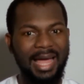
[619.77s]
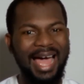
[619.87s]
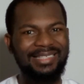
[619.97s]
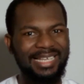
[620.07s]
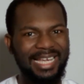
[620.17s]

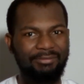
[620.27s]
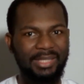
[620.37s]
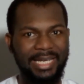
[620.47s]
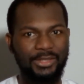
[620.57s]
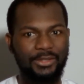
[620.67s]
as
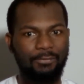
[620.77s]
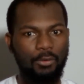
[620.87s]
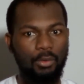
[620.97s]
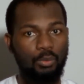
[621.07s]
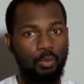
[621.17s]
evidence
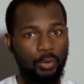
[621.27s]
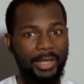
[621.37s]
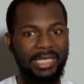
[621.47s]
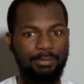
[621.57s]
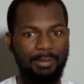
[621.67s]
for
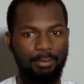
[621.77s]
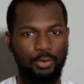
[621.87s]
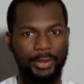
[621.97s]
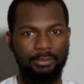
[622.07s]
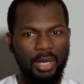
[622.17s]
working
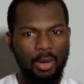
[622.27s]
memory.